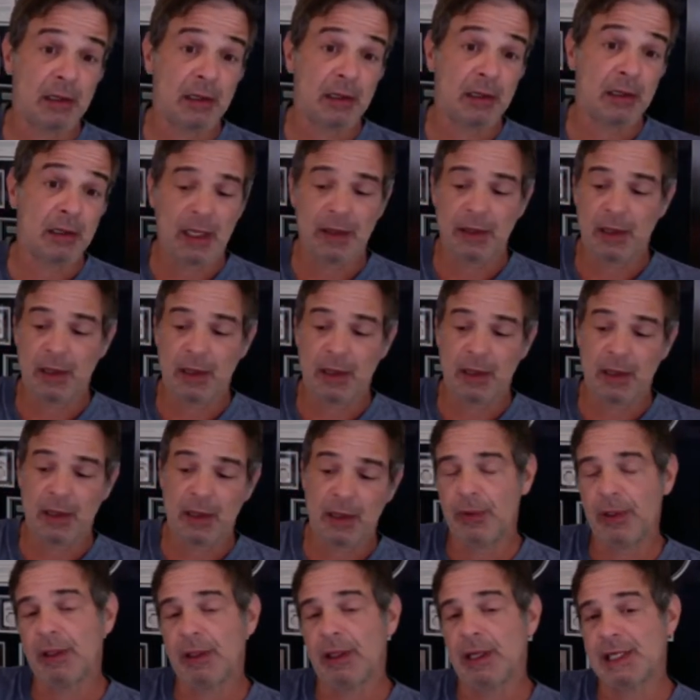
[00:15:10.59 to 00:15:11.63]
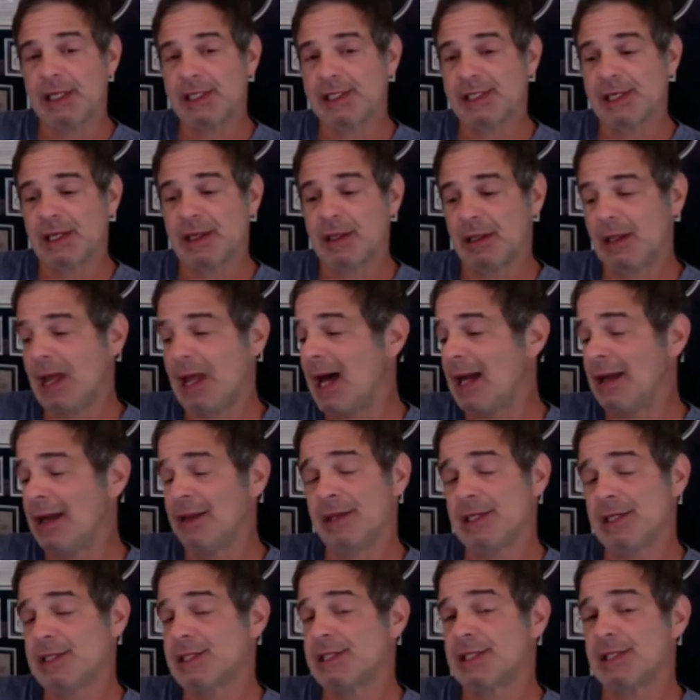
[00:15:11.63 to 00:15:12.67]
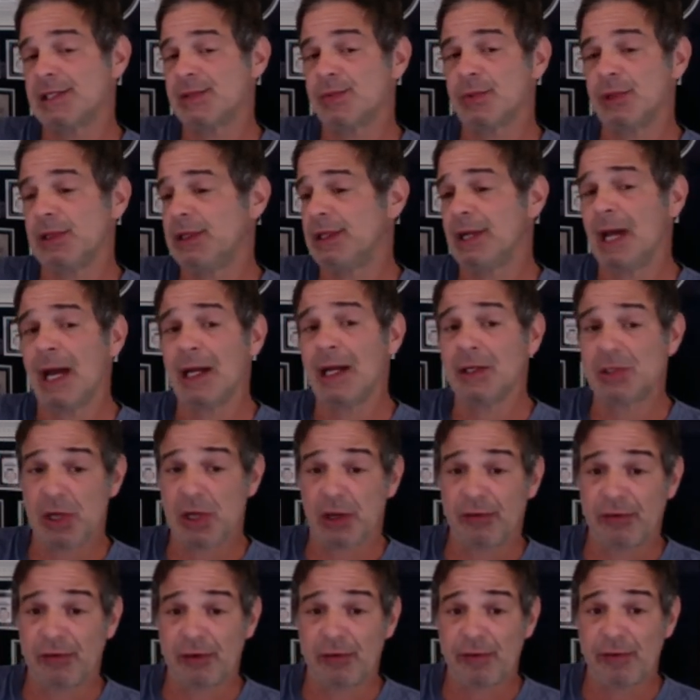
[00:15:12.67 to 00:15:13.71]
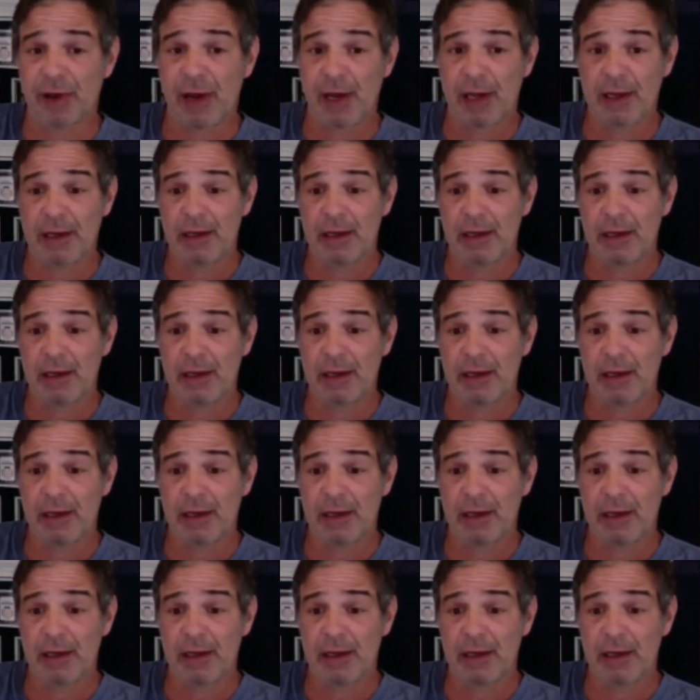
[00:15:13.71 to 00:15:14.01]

and they're going to realize that a lot of this is really not justified.